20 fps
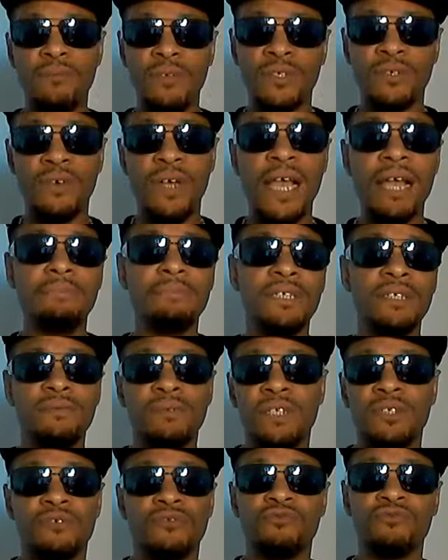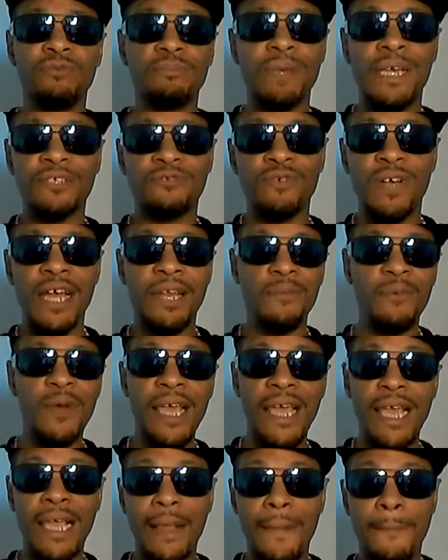What's gonna happen is literally match right
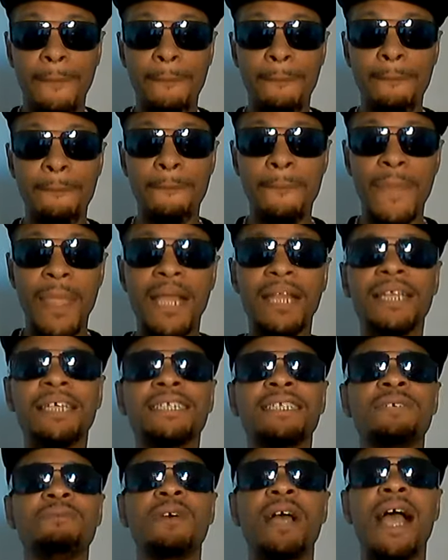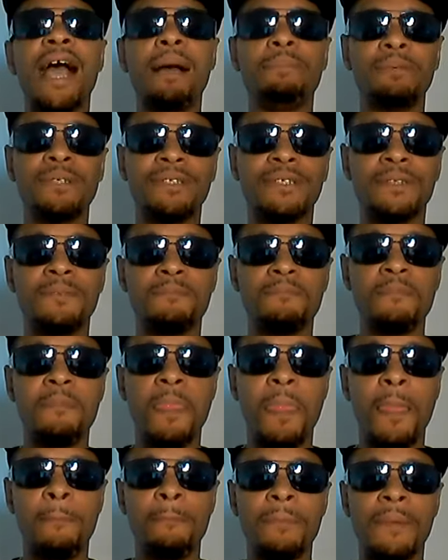away. Let's see what happens.
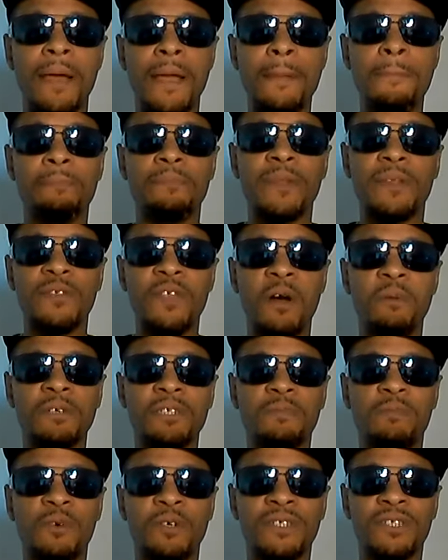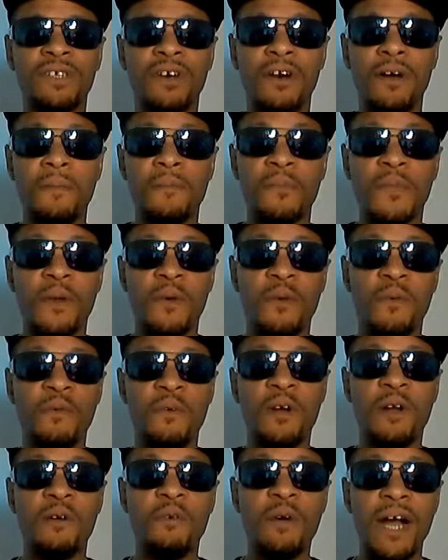Right? Dumbest sports talk.
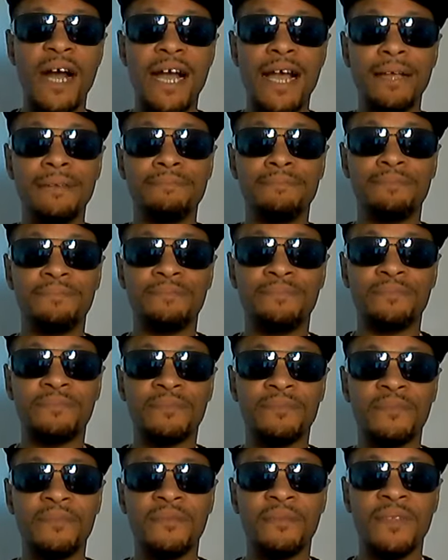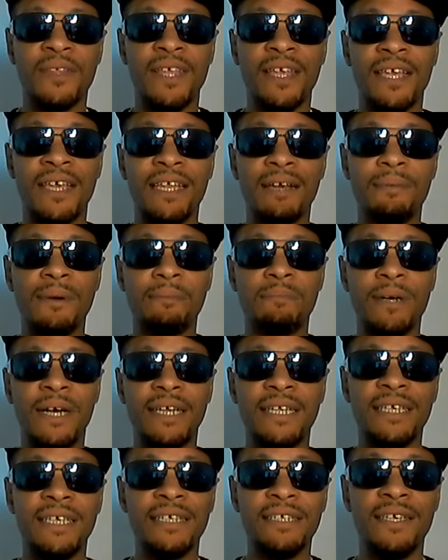Worldwide. And I'm up
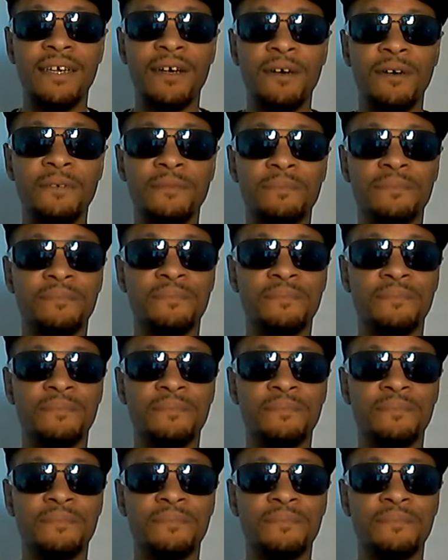out of here, y'all.